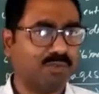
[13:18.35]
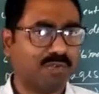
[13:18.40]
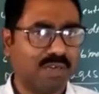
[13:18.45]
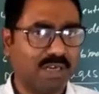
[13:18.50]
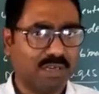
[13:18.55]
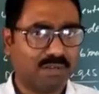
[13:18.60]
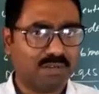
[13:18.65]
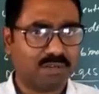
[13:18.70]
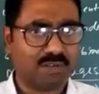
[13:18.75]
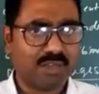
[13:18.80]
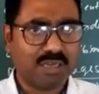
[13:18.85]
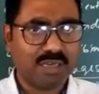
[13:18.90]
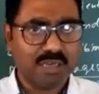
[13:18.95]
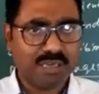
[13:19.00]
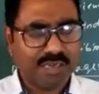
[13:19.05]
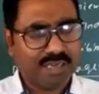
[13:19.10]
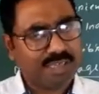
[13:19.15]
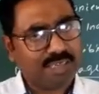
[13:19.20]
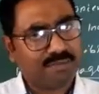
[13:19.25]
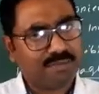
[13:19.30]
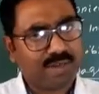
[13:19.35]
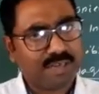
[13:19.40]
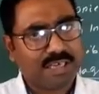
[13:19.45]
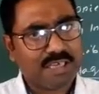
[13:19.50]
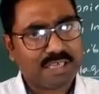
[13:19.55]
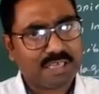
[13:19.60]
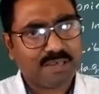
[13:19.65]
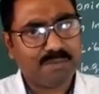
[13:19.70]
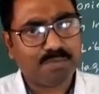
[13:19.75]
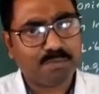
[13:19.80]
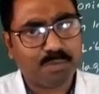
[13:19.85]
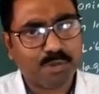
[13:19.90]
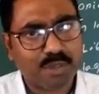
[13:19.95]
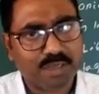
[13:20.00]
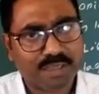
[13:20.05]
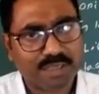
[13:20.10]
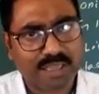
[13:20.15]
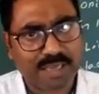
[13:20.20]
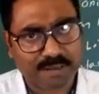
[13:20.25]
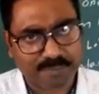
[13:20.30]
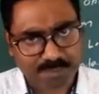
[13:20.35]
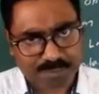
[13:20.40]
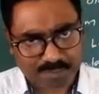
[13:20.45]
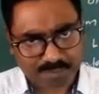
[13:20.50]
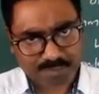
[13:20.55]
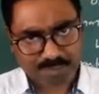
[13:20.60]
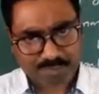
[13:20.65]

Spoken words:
values. It's a very simple thing.